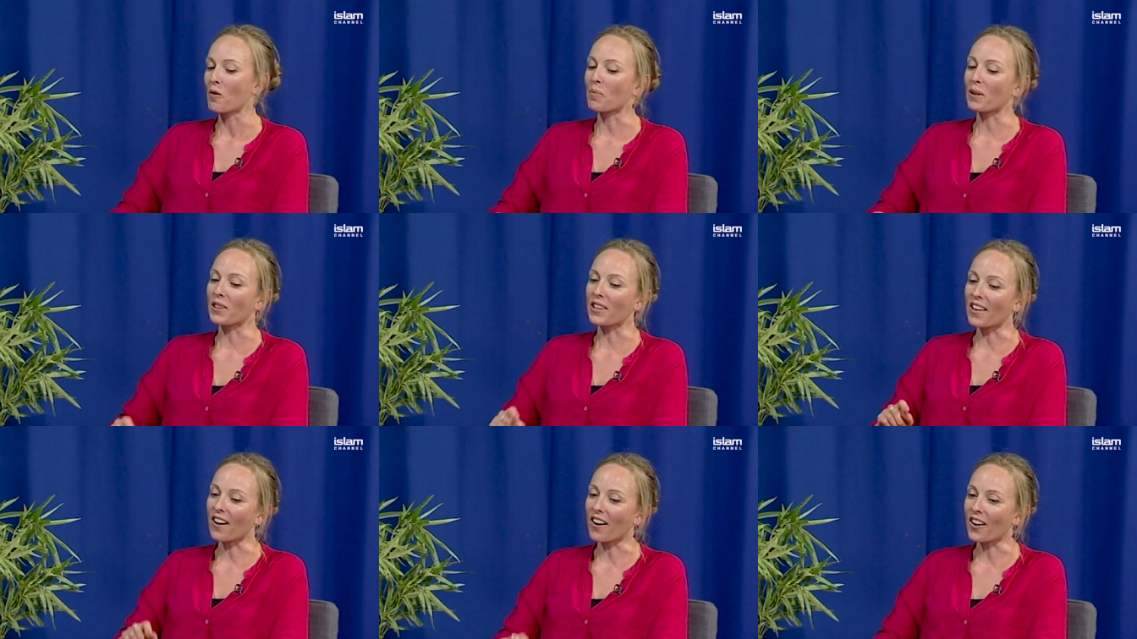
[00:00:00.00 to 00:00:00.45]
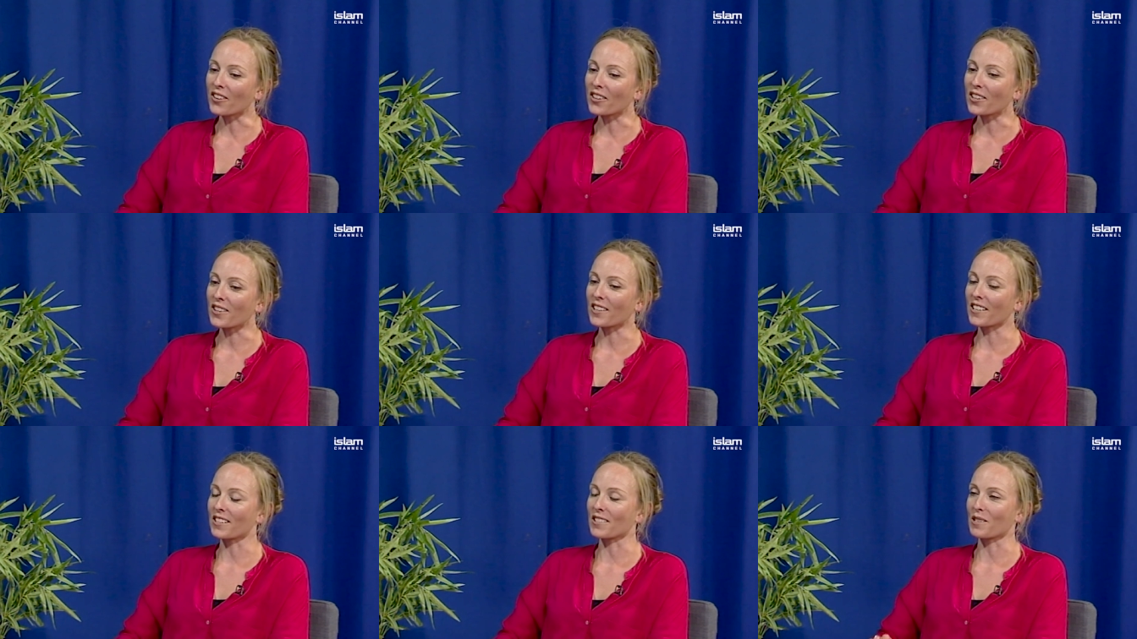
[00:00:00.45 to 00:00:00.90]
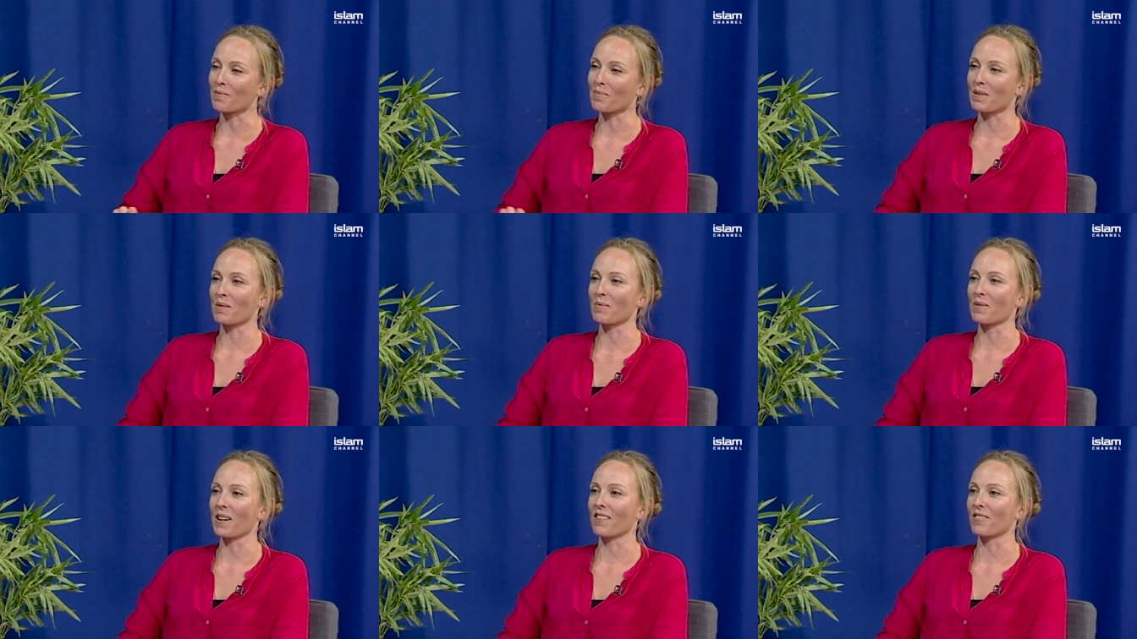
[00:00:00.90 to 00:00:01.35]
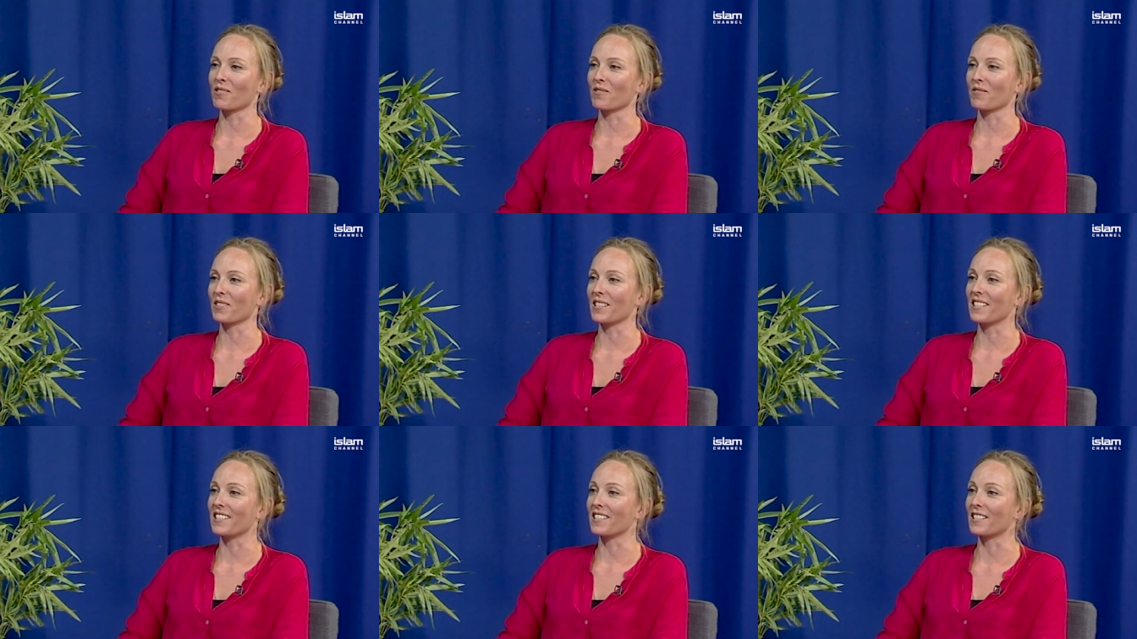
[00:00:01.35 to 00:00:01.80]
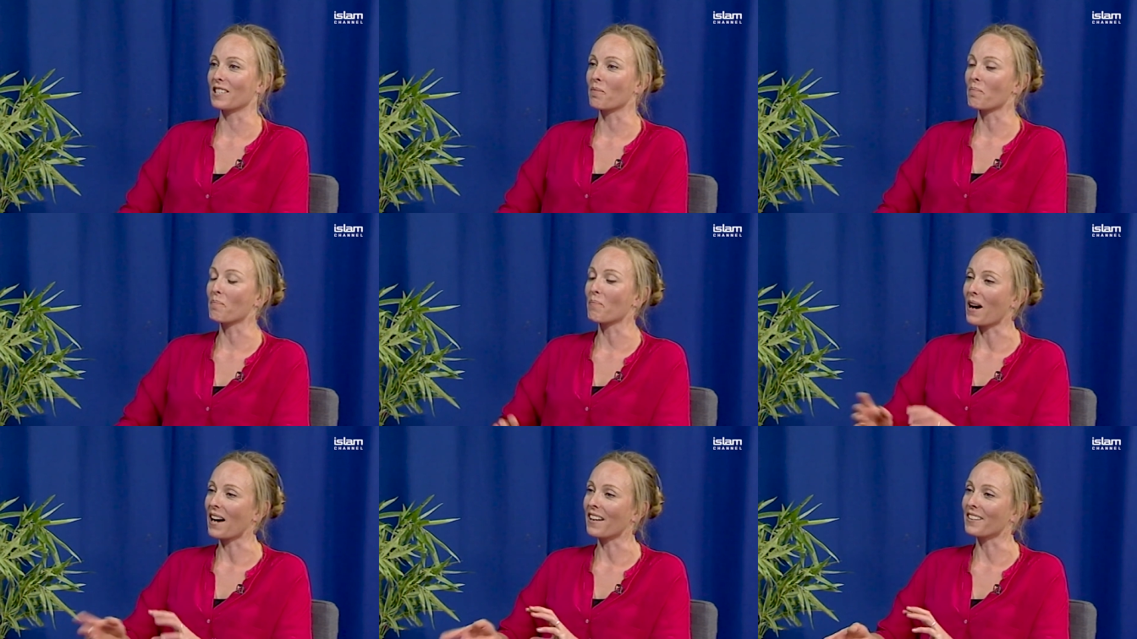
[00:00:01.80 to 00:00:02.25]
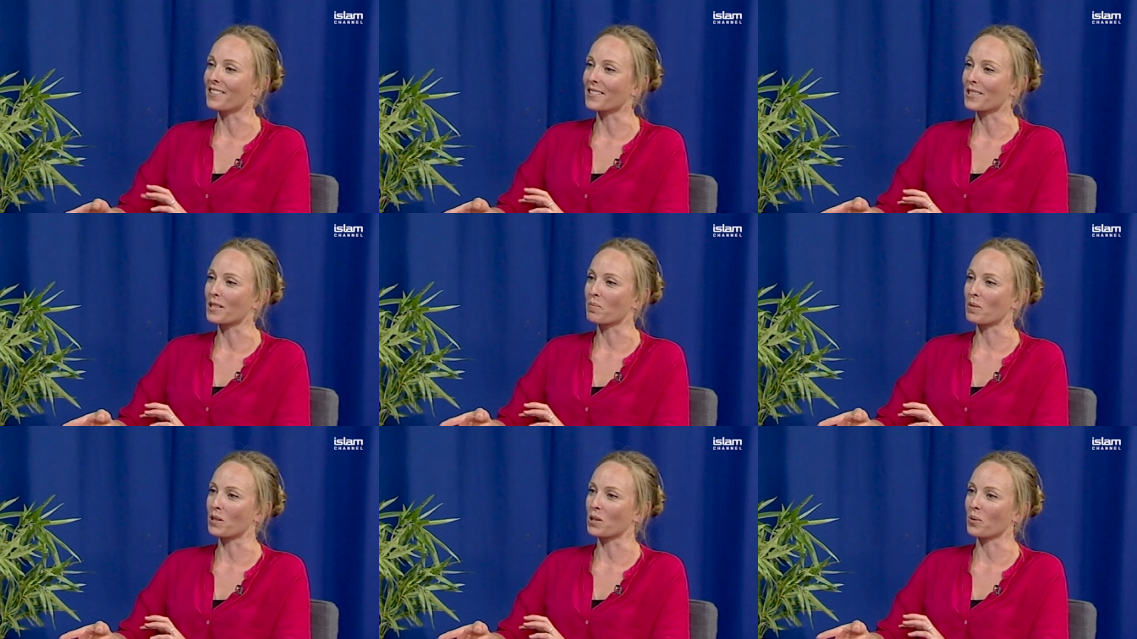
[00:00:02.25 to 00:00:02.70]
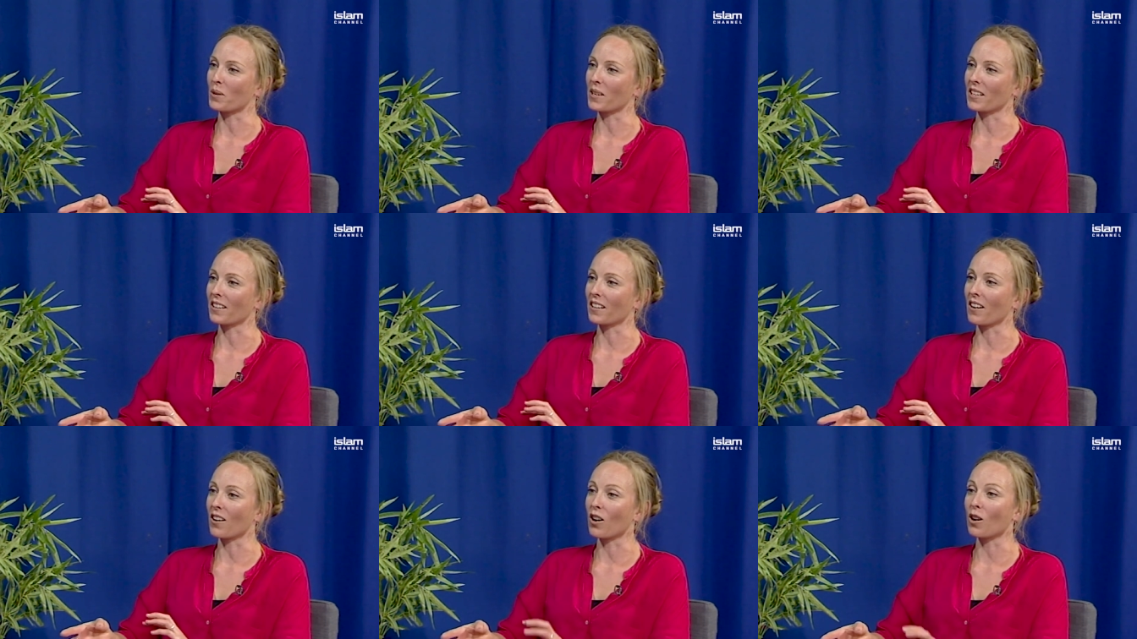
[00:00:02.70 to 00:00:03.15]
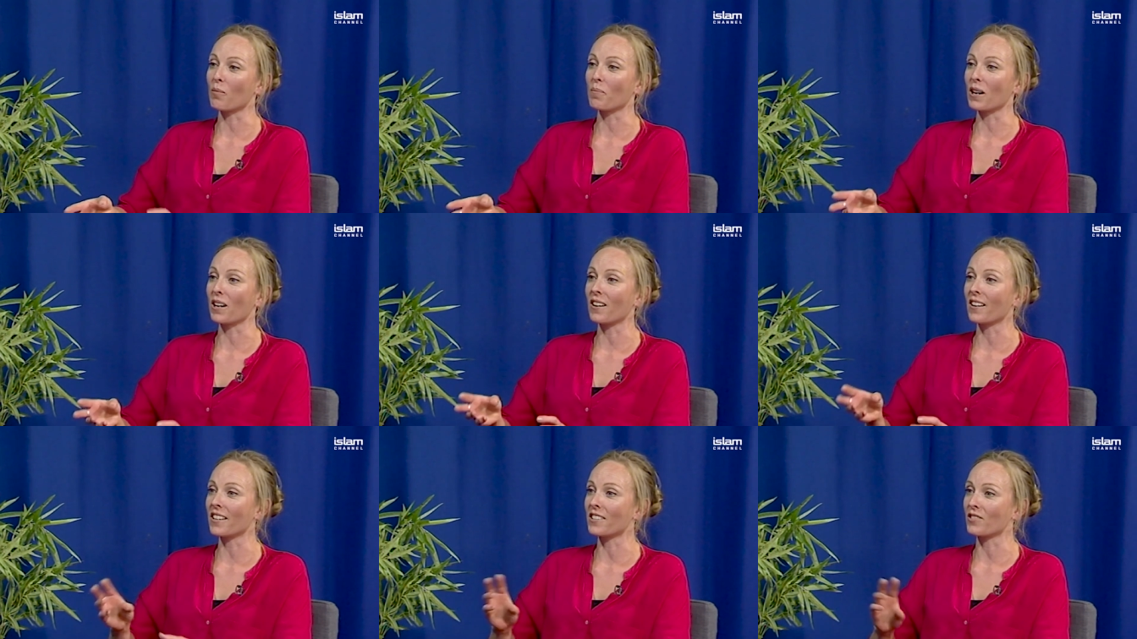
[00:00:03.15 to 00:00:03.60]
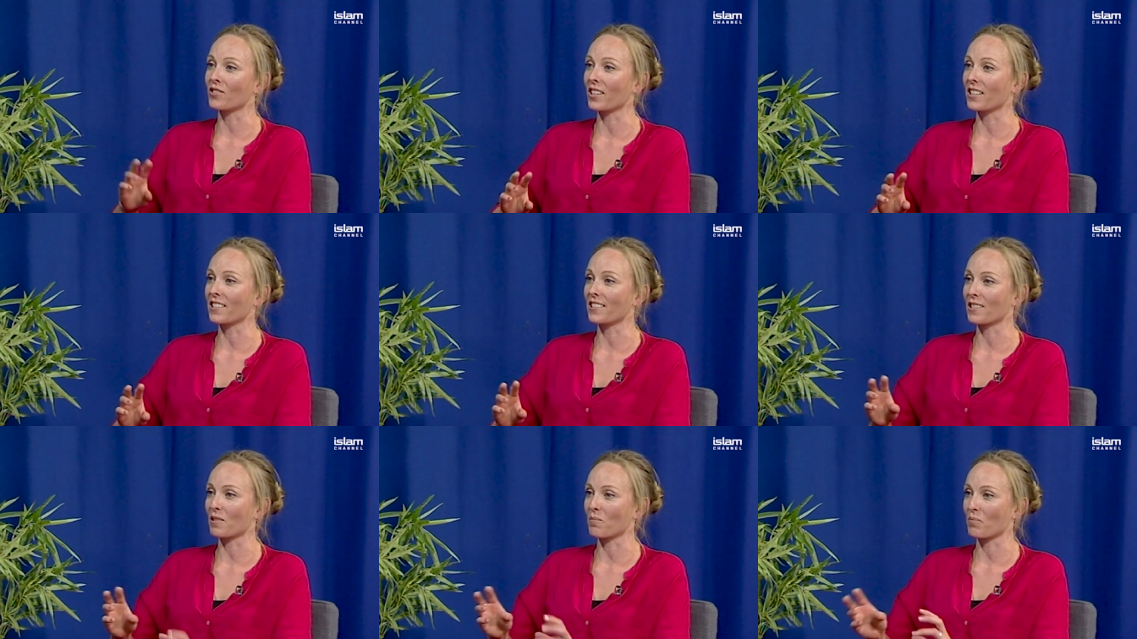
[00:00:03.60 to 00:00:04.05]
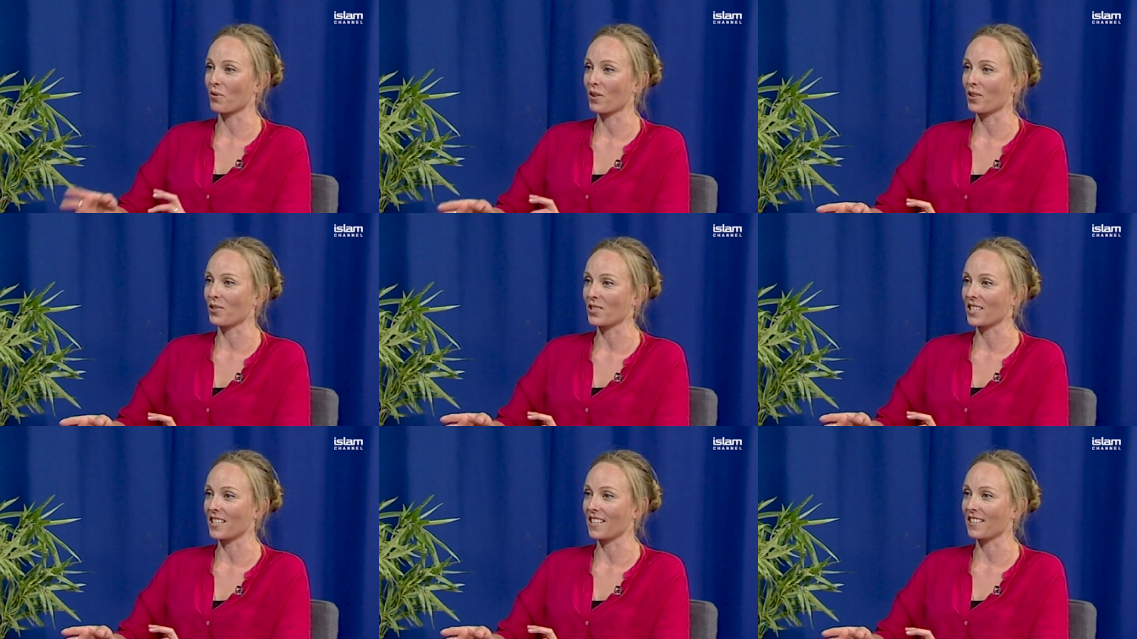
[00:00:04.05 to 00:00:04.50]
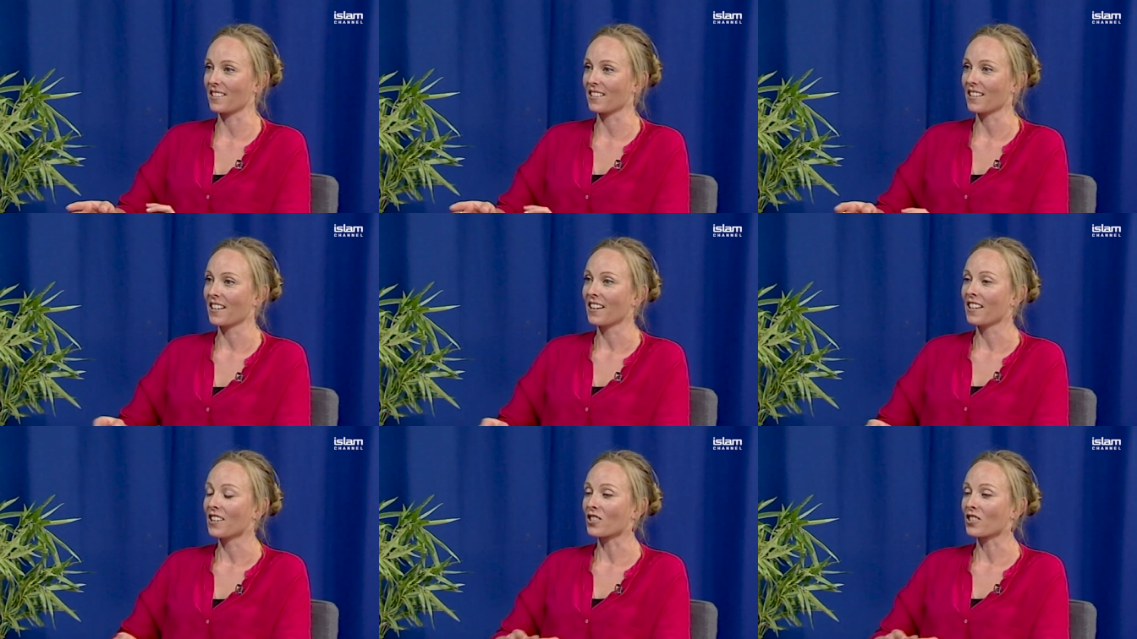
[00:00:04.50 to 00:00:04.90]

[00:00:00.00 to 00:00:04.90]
But the other thing to be aware of is the balance between carbohydrates and protein.